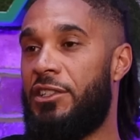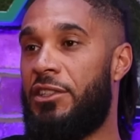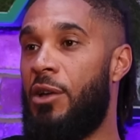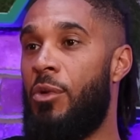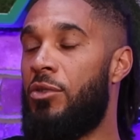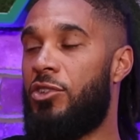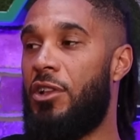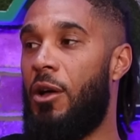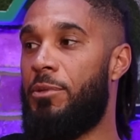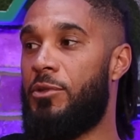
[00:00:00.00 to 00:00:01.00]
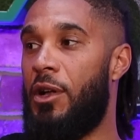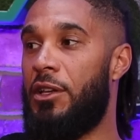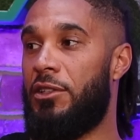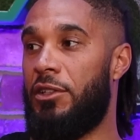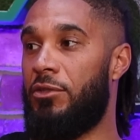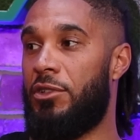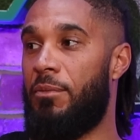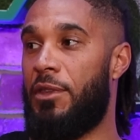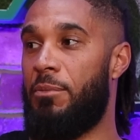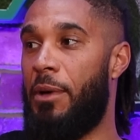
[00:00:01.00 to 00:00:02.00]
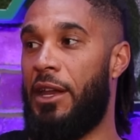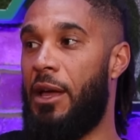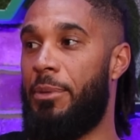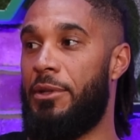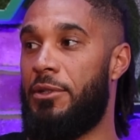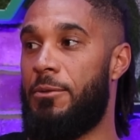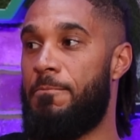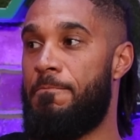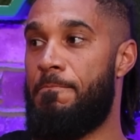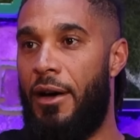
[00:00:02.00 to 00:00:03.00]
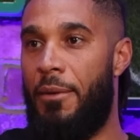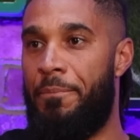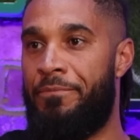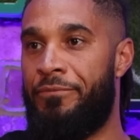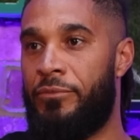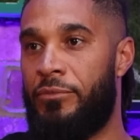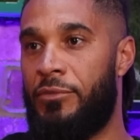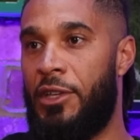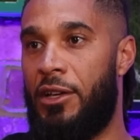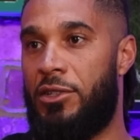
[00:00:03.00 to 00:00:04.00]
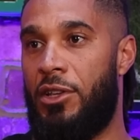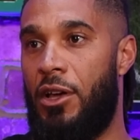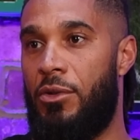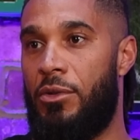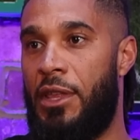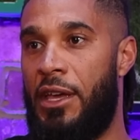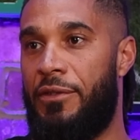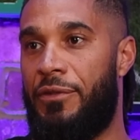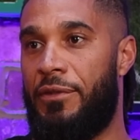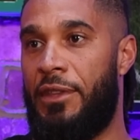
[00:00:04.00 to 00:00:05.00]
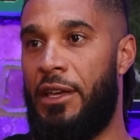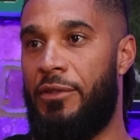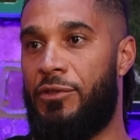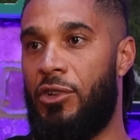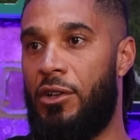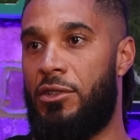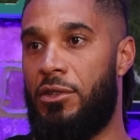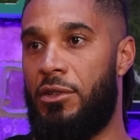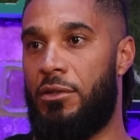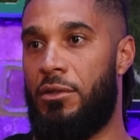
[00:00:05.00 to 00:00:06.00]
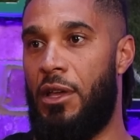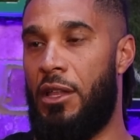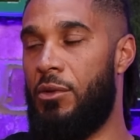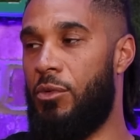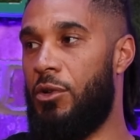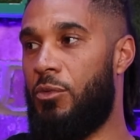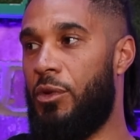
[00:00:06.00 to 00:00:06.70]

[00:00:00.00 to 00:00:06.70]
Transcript: the, they won't stop as well until something bad happens. Um, yeah, so they've they've tried to end the